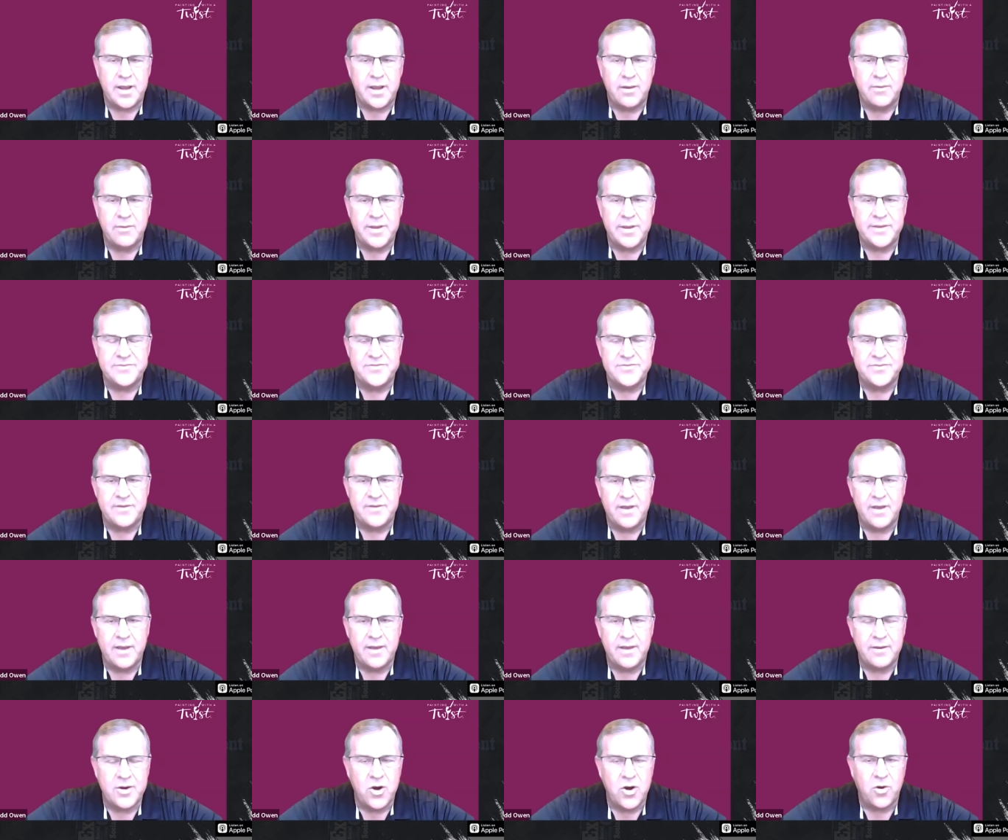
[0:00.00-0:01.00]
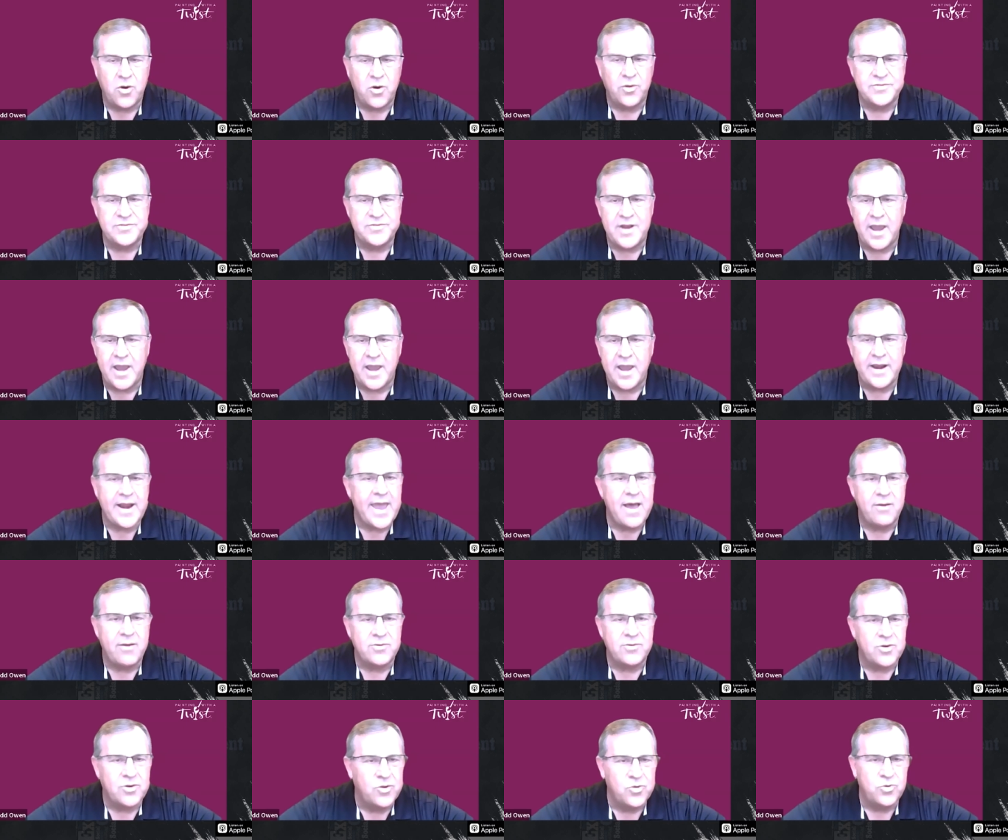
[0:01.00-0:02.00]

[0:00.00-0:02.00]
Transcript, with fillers: know, it's a girls' night out,